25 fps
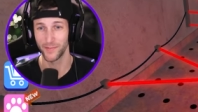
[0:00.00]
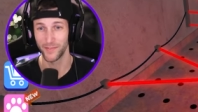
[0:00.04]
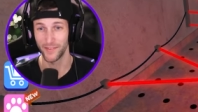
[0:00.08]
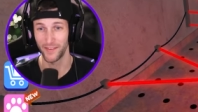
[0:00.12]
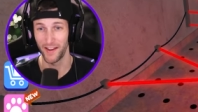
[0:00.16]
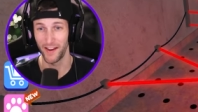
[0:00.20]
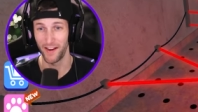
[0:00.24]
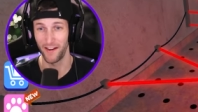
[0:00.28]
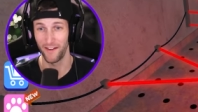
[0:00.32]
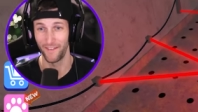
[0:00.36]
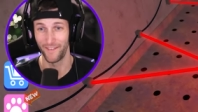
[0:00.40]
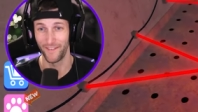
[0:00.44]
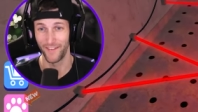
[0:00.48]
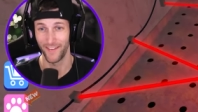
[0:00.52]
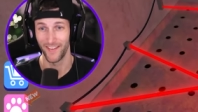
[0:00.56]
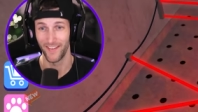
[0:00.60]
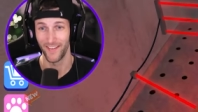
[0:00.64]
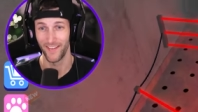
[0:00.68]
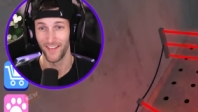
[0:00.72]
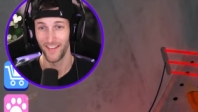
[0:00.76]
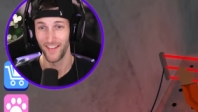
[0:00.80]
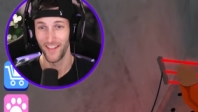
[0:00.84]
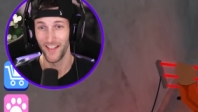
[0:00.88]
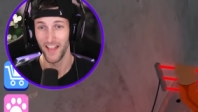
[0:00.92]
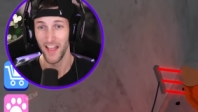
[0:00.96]
I'm scared.
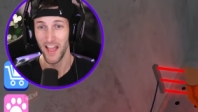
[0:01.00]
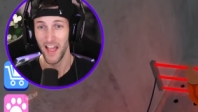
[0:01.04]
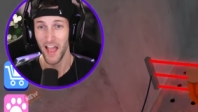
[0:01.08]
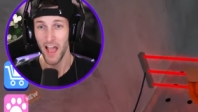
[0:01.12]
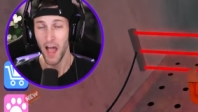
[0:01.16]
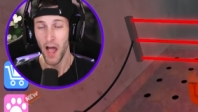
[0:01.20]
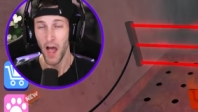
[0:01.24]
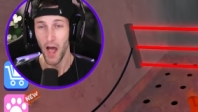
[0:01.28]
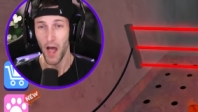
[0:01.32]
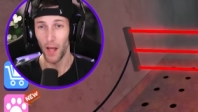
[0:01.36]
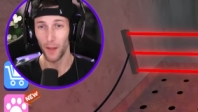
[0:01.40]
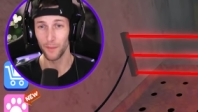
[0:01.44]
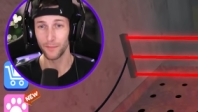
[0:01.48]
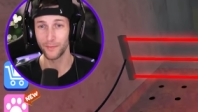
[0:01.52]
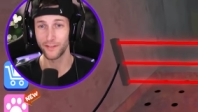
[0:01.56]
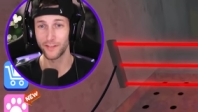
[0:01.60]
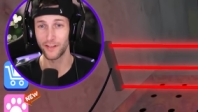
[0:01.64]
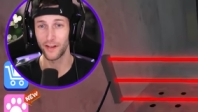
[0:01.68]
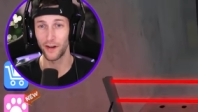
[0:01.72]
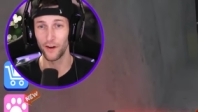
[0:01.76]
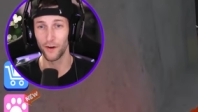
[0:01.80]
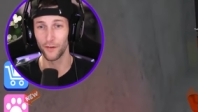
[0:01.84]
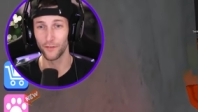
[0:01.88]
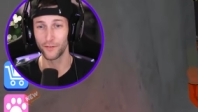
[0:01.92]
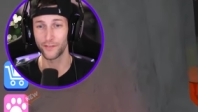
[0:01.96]
I'm
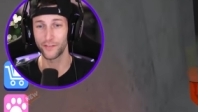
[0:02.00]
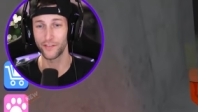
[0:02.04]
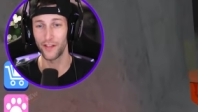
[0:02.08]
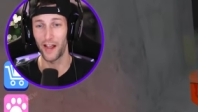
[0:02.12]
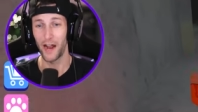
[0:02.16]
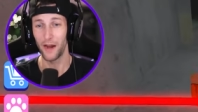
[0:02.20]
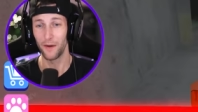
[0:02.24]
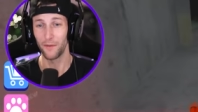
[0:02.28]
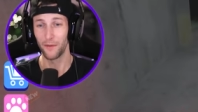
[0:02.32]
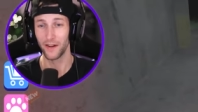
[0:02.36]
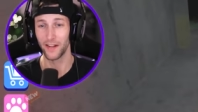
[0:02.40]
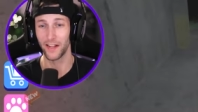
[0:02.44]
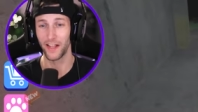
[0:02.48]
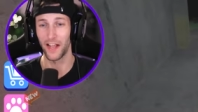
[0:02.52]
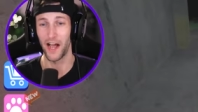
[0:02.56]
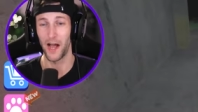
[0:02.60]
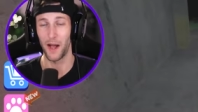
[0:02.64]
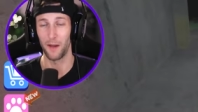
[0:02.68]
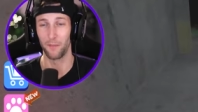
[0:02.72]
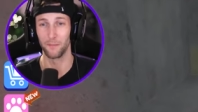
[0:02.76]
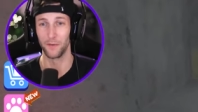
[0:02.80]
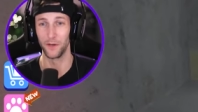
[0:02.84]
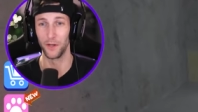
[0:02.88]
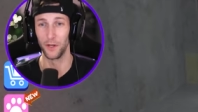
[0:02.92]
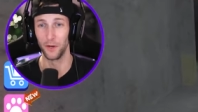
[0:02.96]
scared of Siren
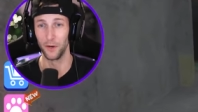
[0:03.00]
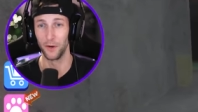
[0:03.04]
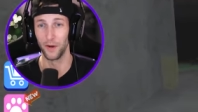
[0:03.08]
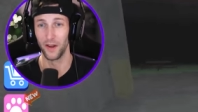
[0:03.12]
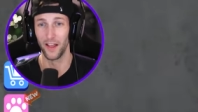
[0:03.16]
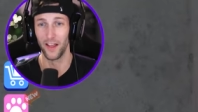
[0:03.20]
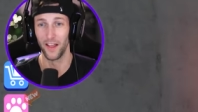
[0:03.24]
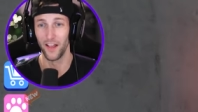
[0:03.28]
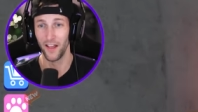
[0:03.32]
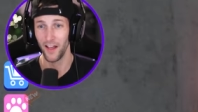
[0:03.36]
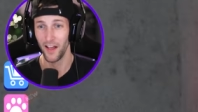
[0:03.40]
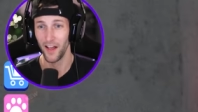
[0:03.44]
Cop, dude.